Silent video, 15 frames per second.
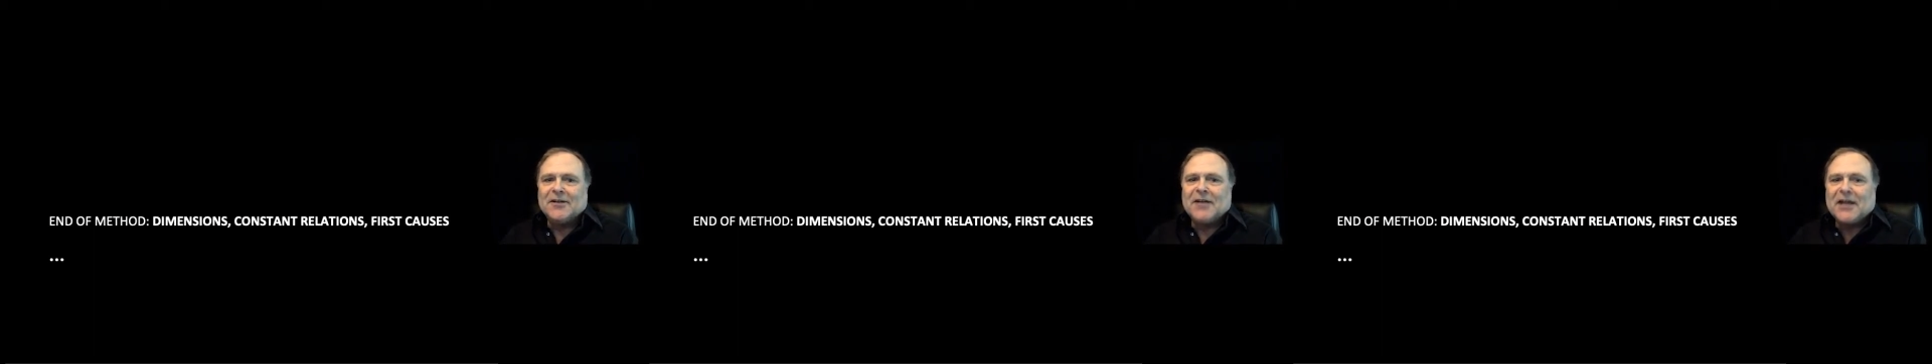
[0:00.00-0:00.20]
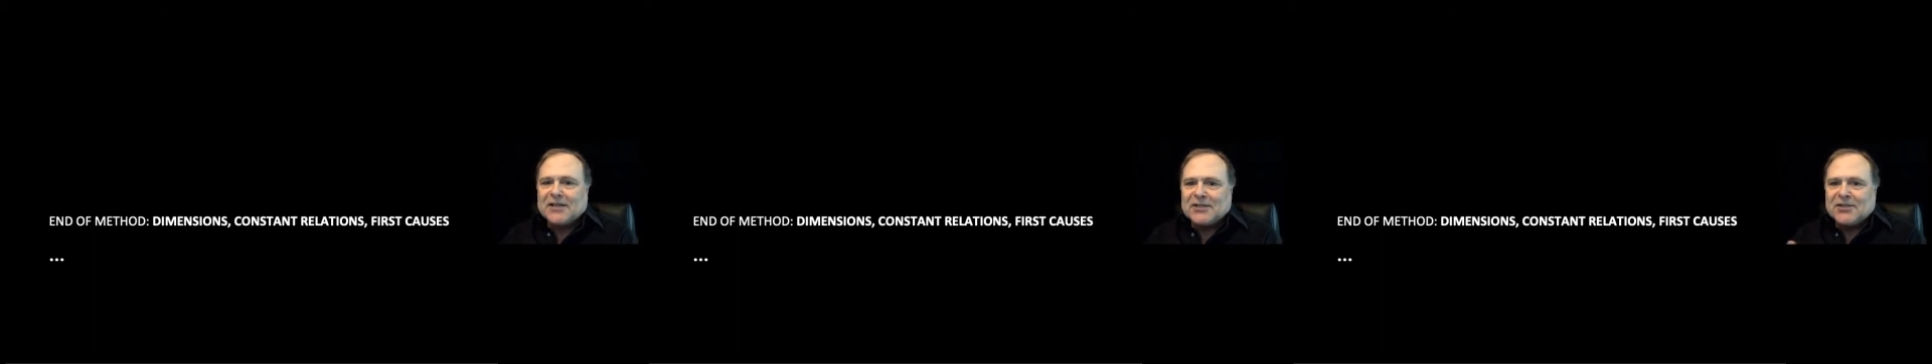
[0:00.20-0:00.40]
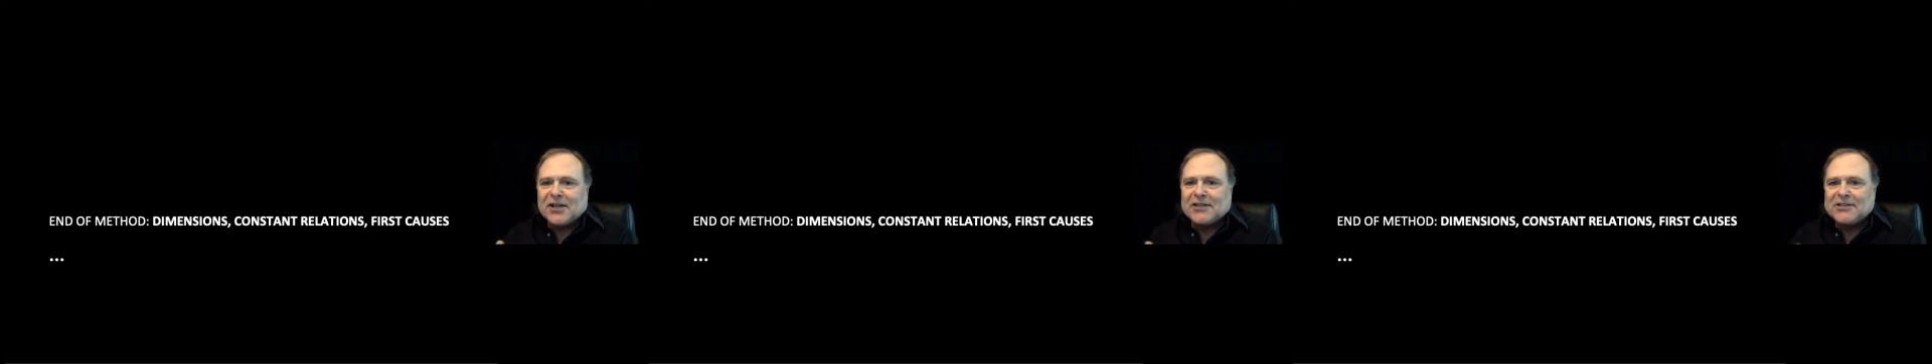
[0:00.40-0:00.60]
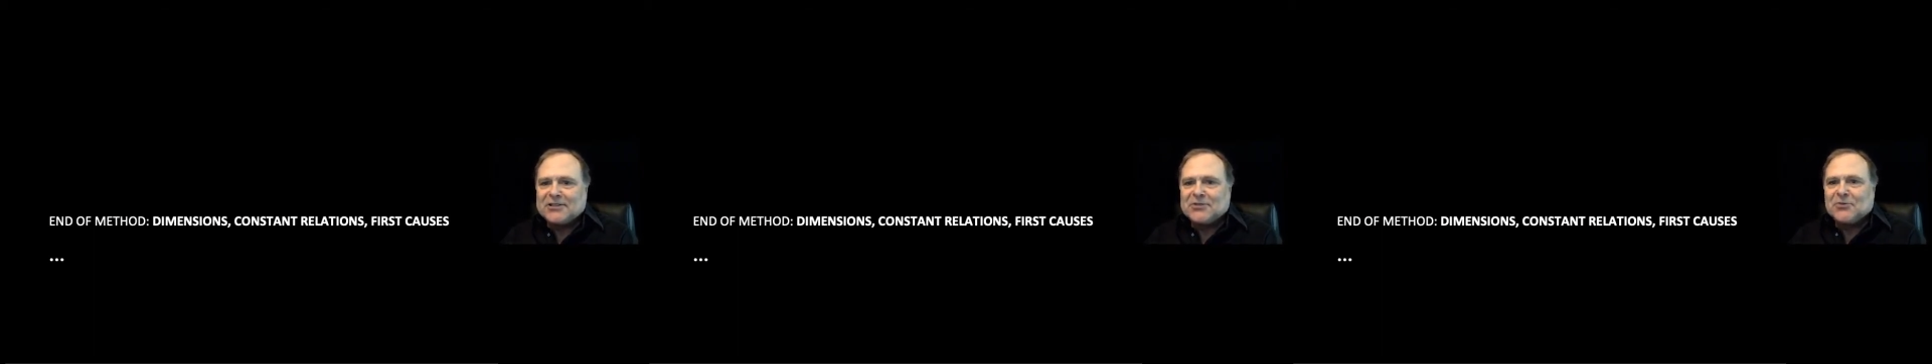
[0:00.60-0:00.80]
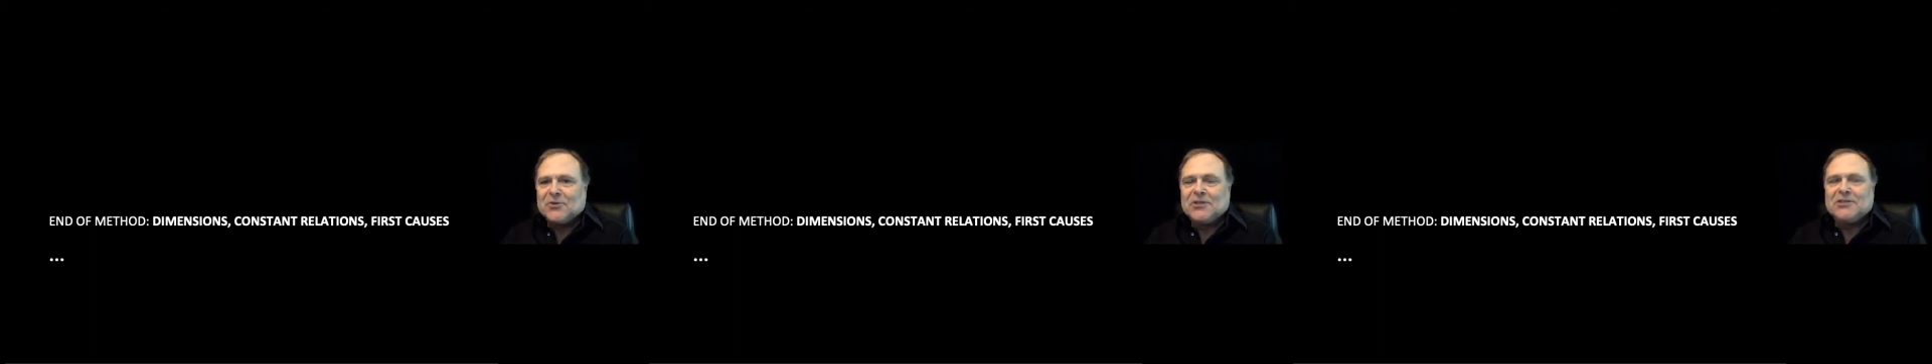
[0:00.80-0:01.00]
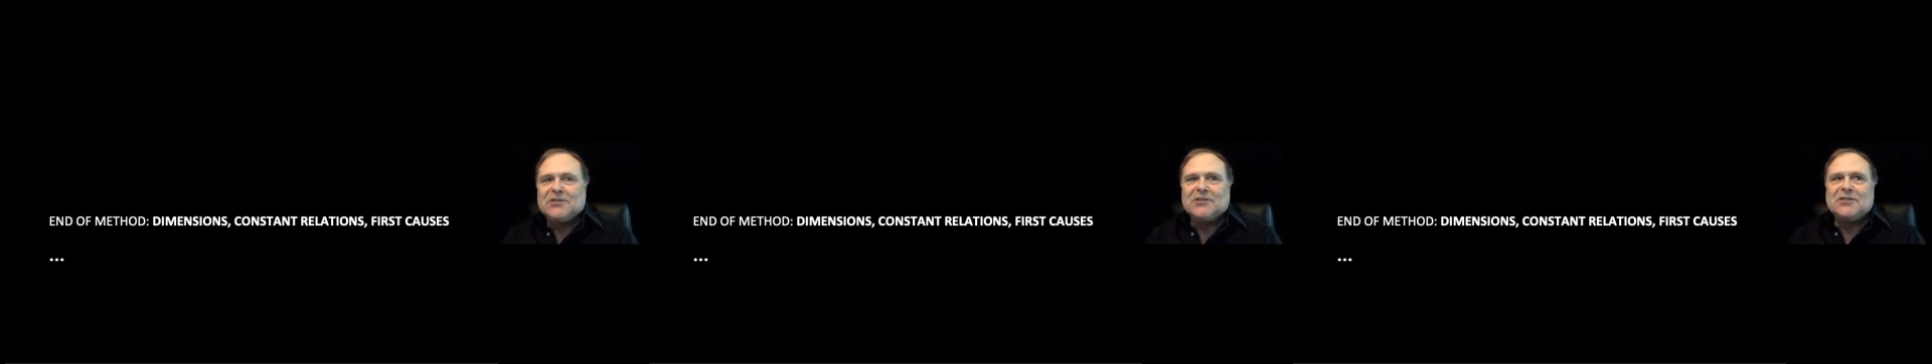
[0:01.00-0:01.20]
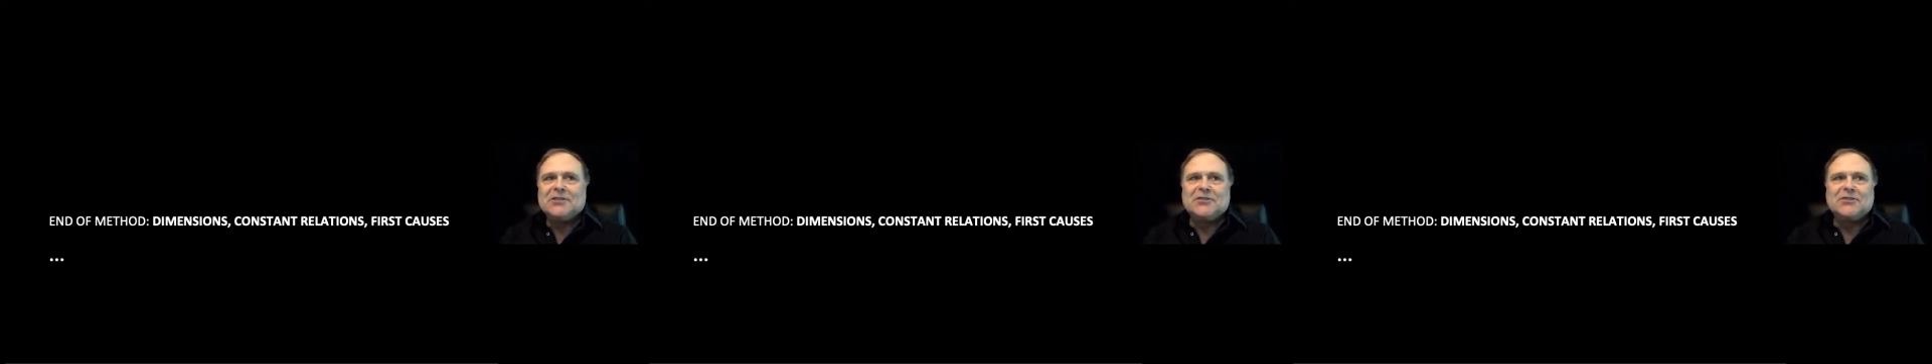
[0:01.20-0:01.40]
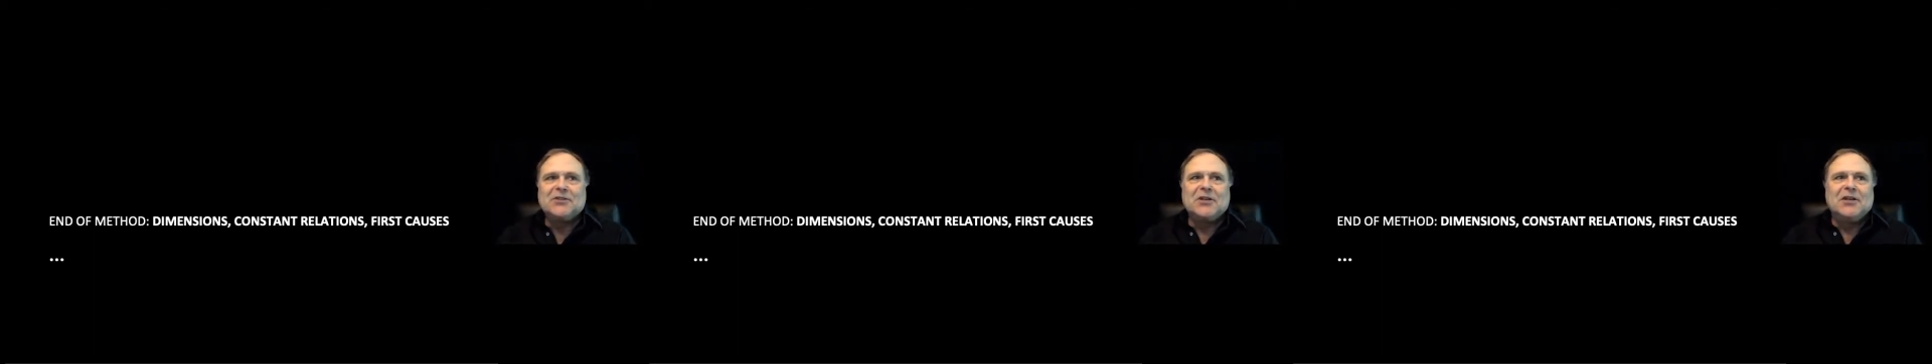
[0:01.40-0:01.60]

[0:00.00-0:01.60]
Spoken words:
next section, which is